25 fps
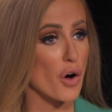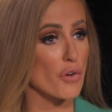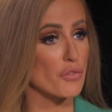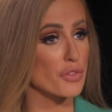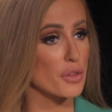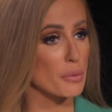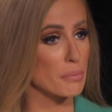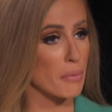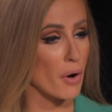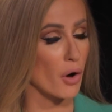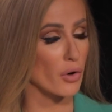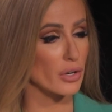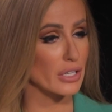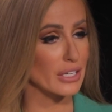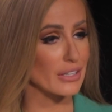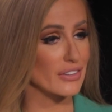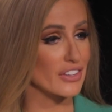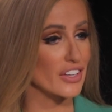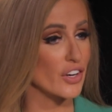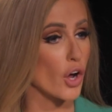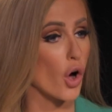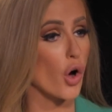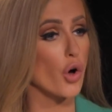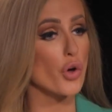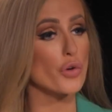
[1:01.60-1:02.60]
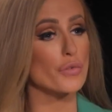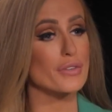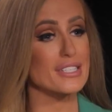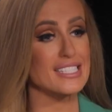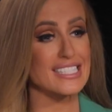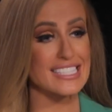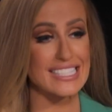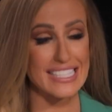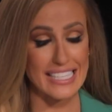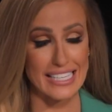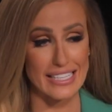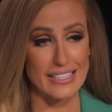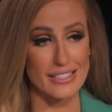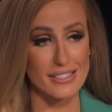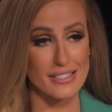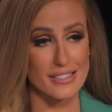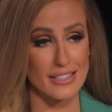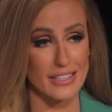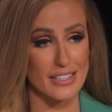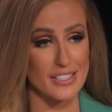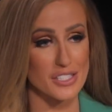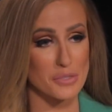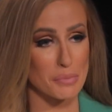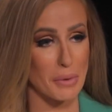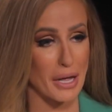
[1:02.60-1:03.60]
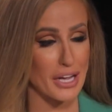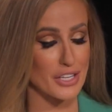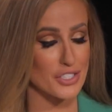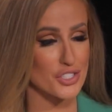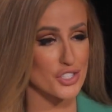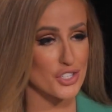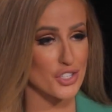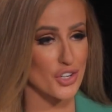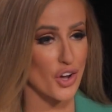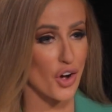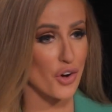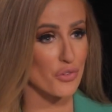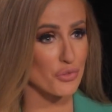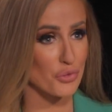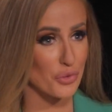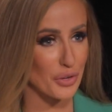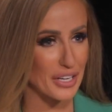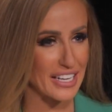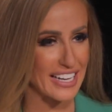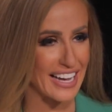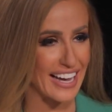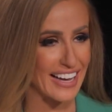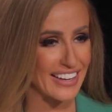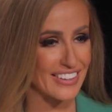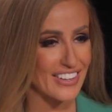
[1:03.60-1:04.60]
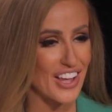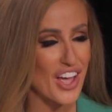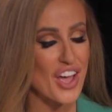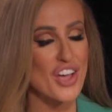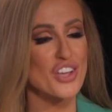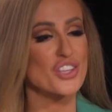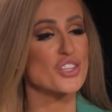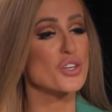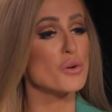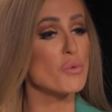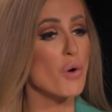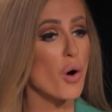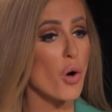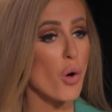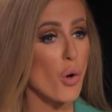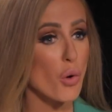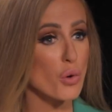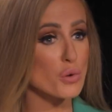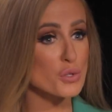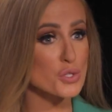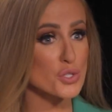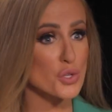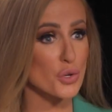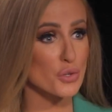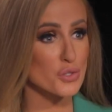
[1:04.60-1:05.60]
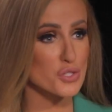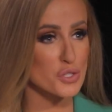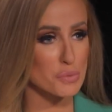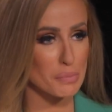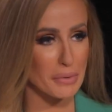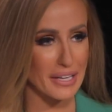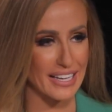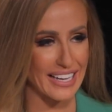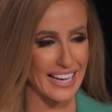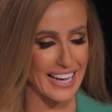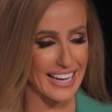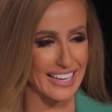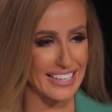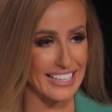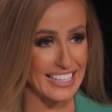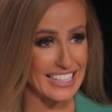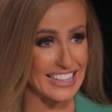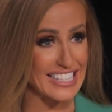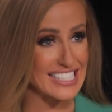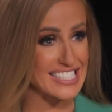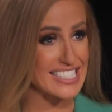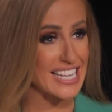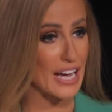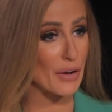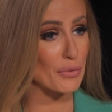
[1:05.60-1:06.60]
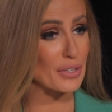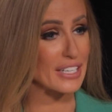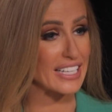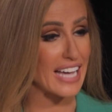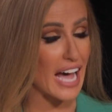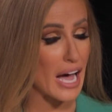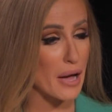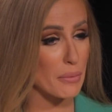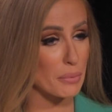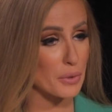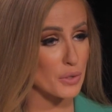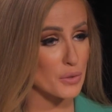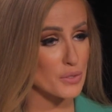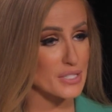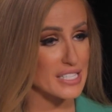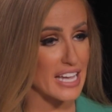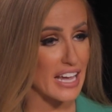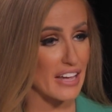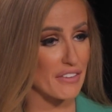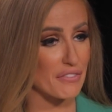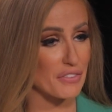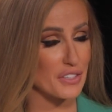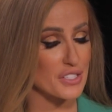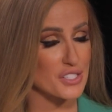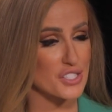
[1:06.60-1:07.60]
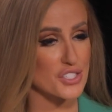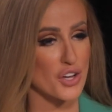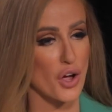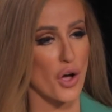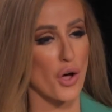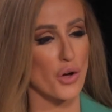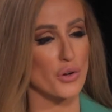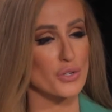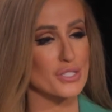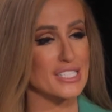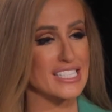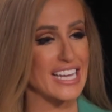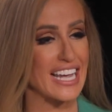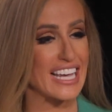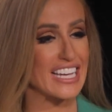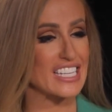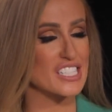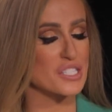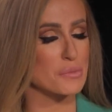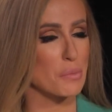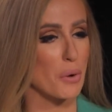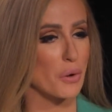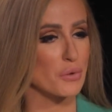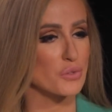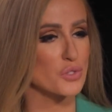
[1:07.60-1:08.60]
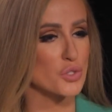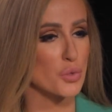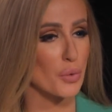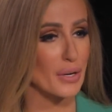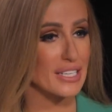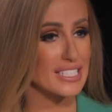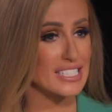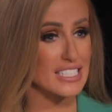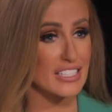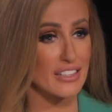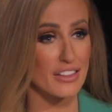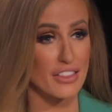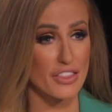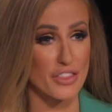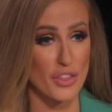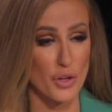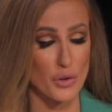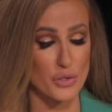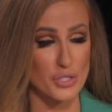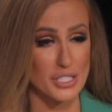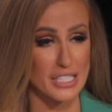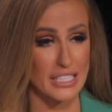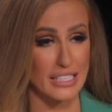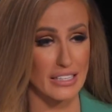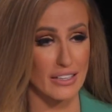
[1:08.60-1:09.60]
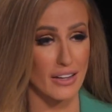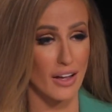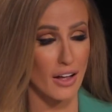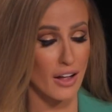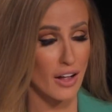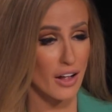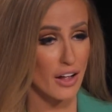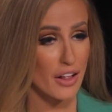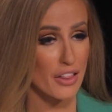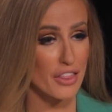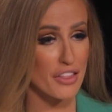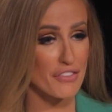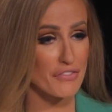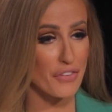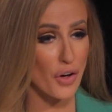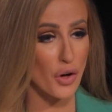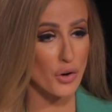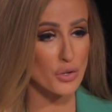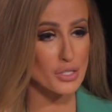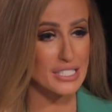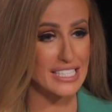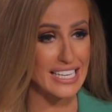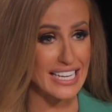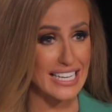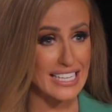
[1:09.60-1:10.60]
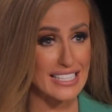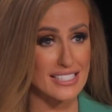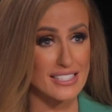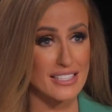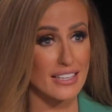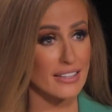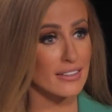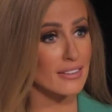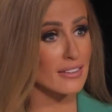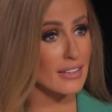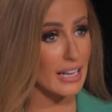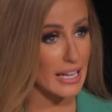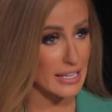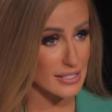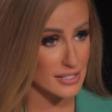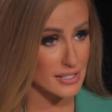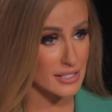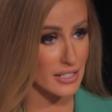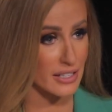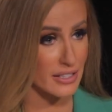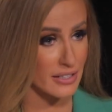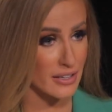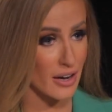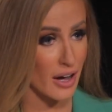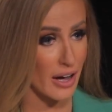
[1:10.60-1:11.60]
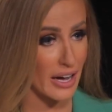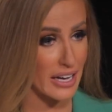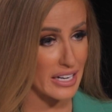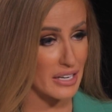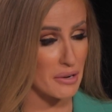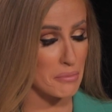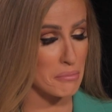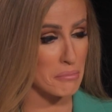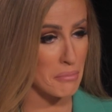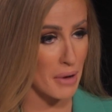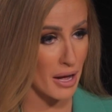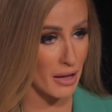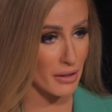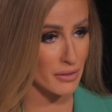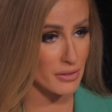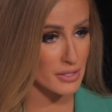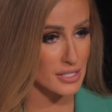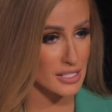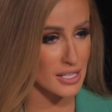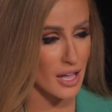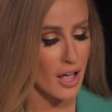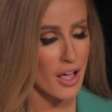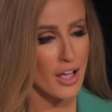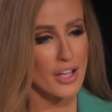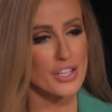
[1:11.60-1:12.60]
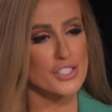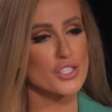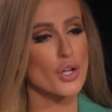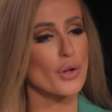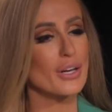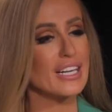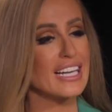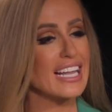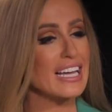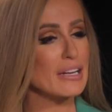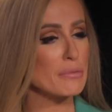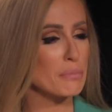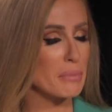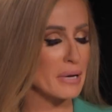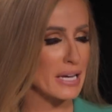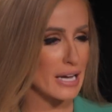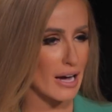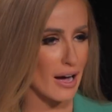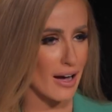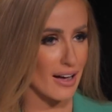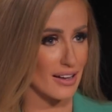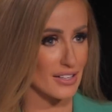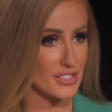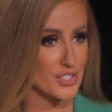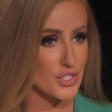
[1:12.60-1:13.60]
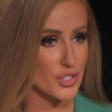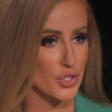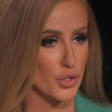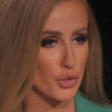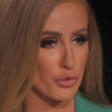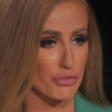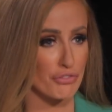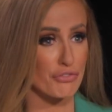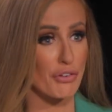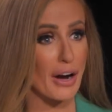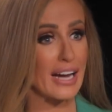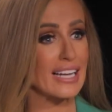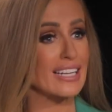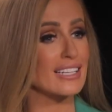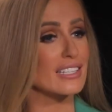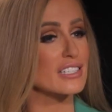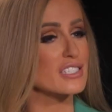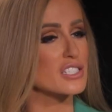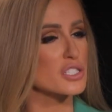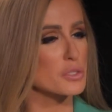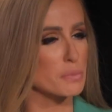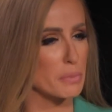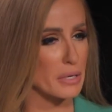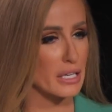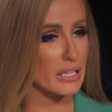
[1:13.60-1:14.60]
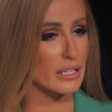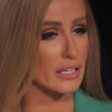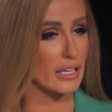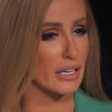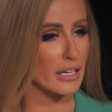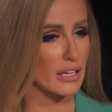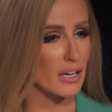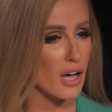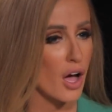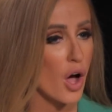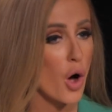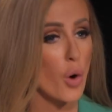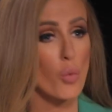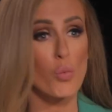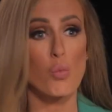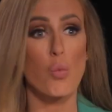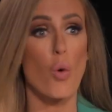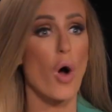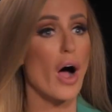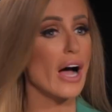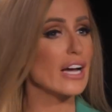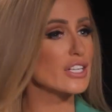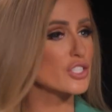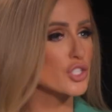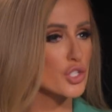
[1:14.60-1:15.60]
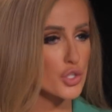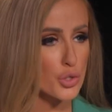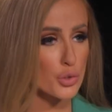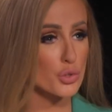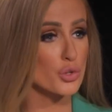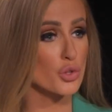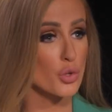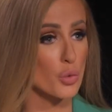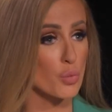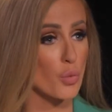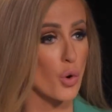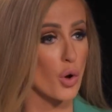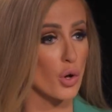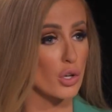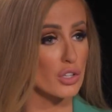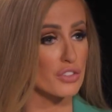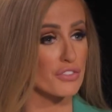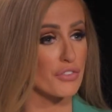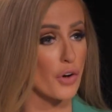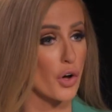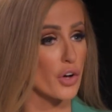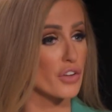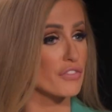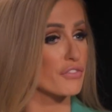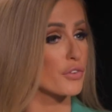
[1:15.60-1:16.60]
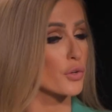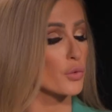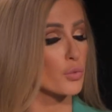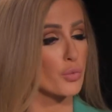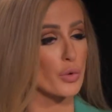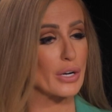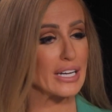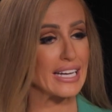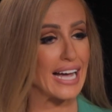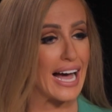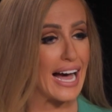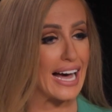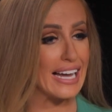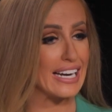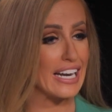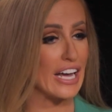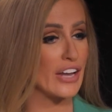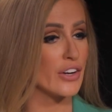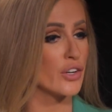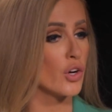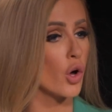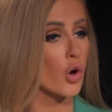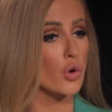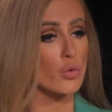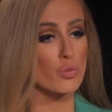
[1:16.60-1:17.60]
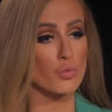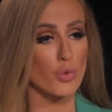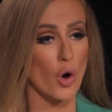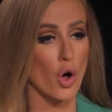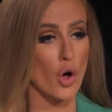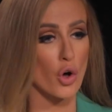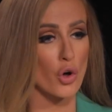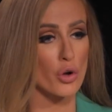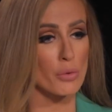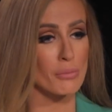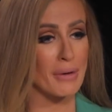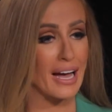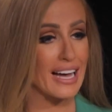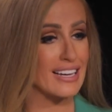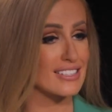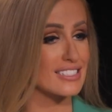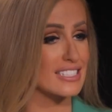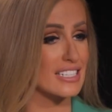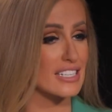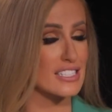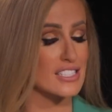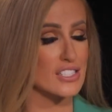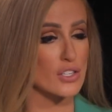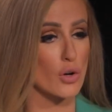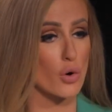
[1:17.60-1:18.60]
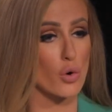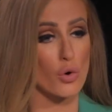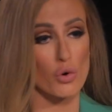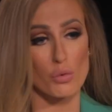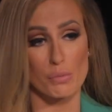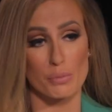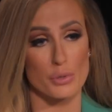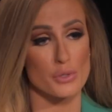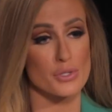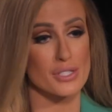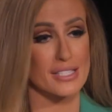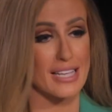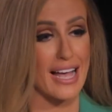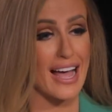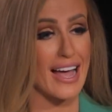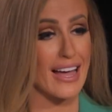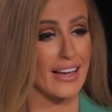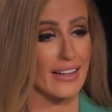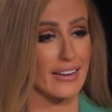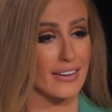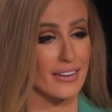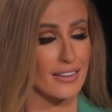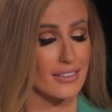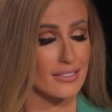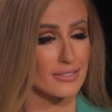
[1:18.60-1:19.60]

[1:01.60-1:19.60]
of the body that oversees the expansion of Riyadh, you are also spearheading the Saudi capital's efforts to host Expo 2030. The vote is in less than 9 months. So let me ask you, frankly speaking, why should the world vote for Riyadh and not Rome, Odessa or Busan?